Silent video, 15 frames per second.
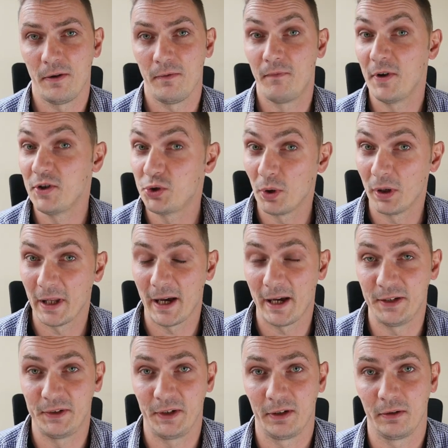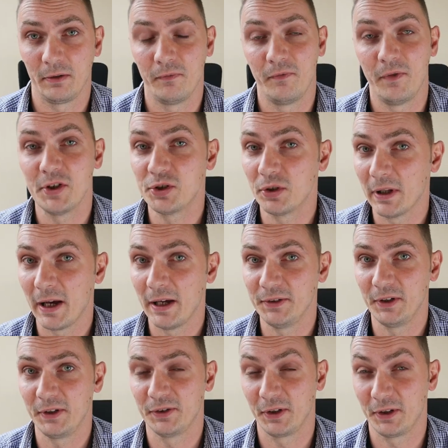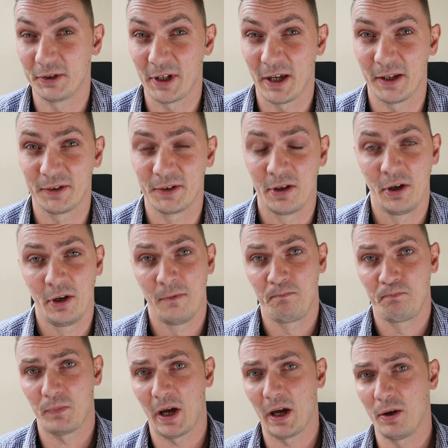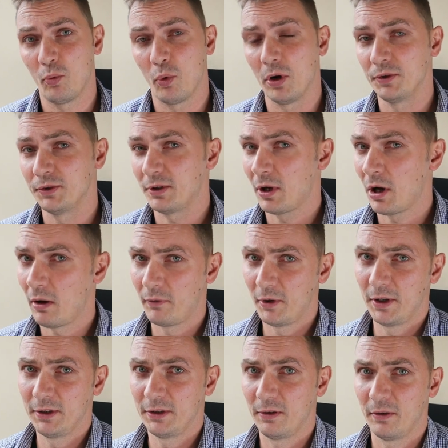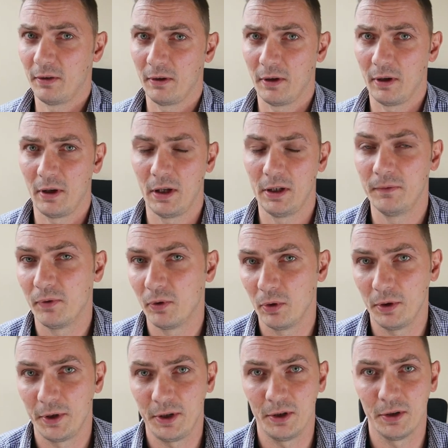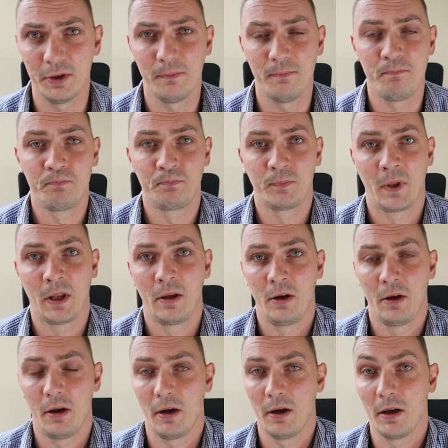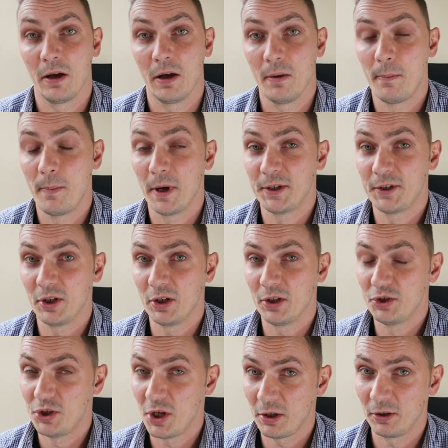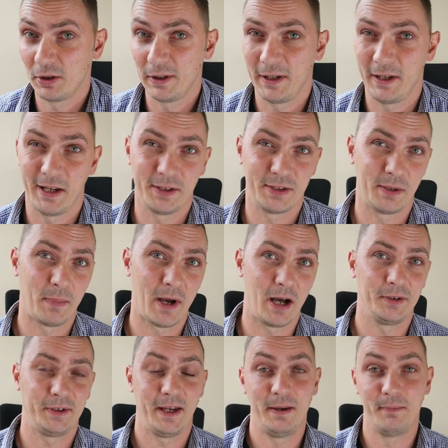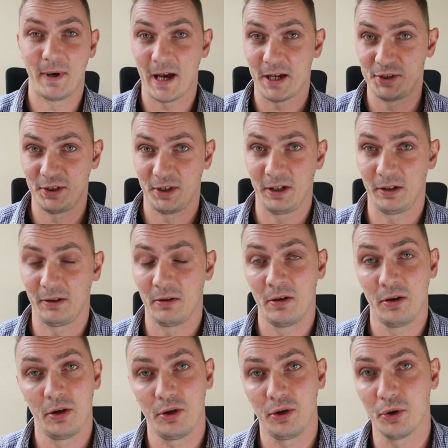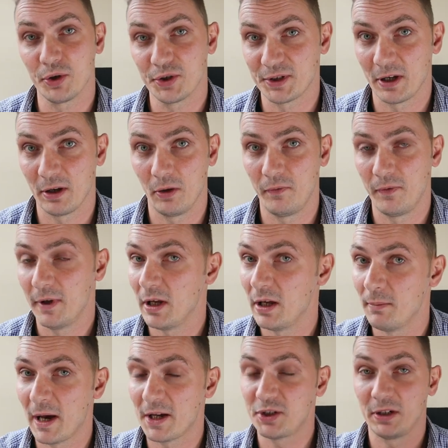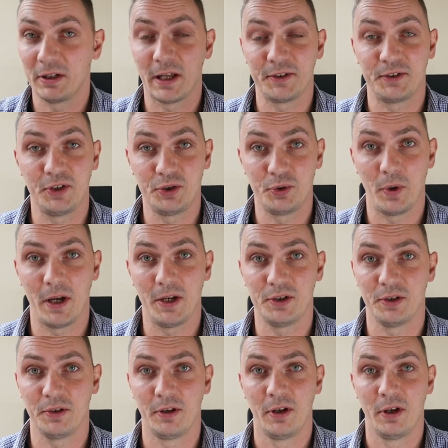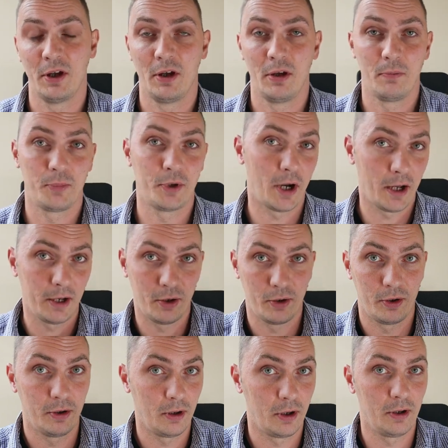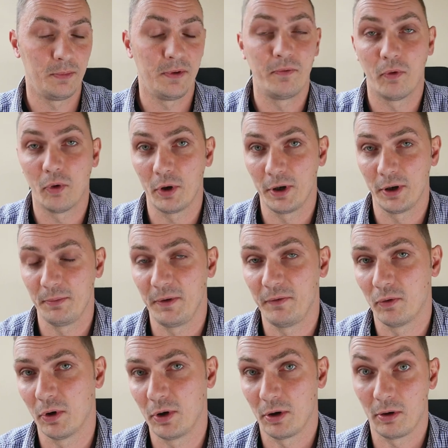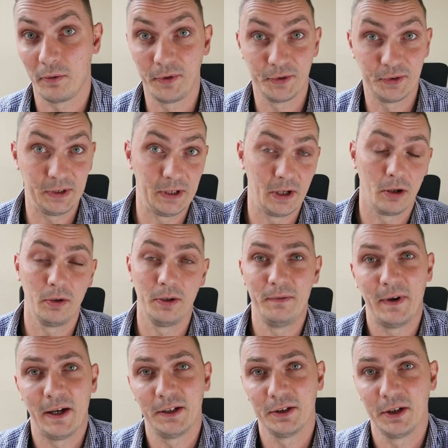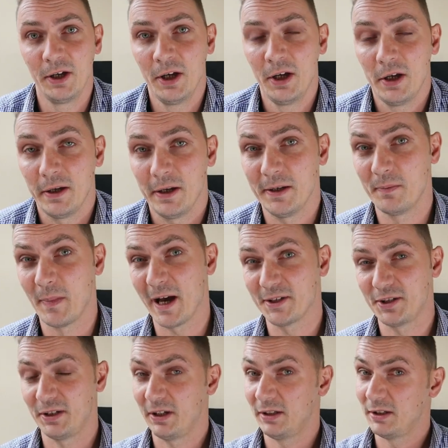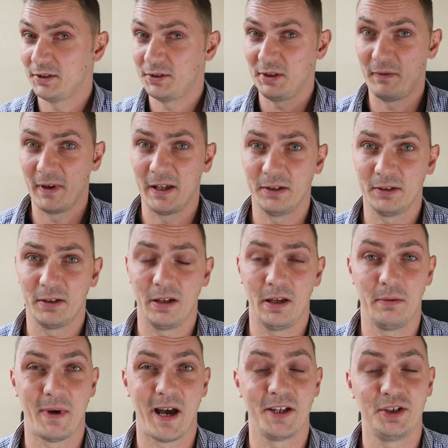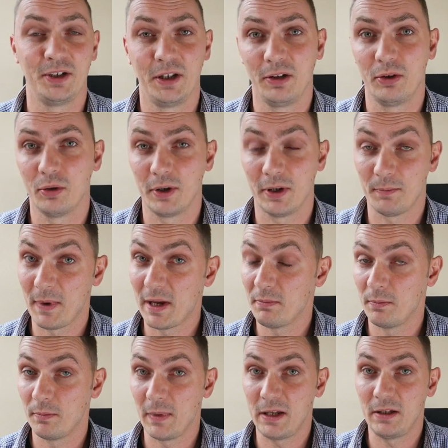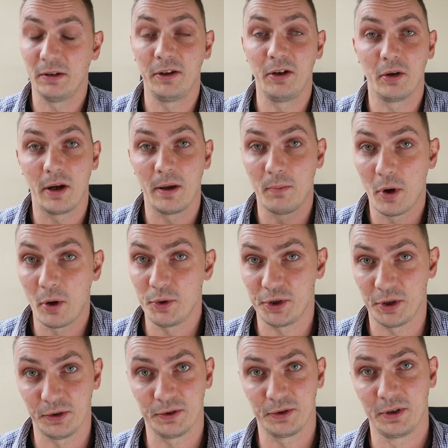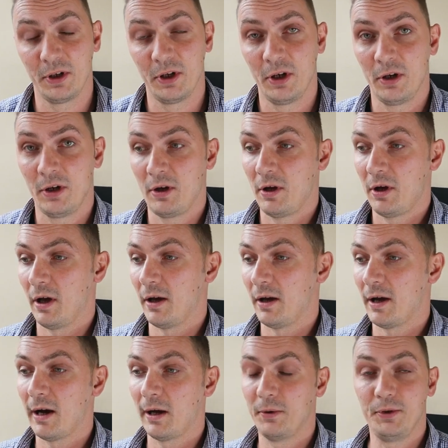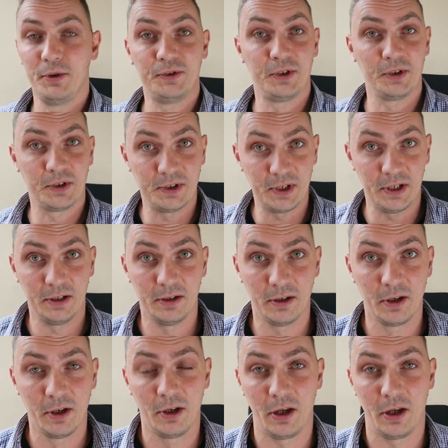Visualizing success. I won't cover it in full here, but generally it's about imagining yourself, imagining that situation prior, before obviously the whole event. Imagining this event, imagining mainly your emotions, how you succeed.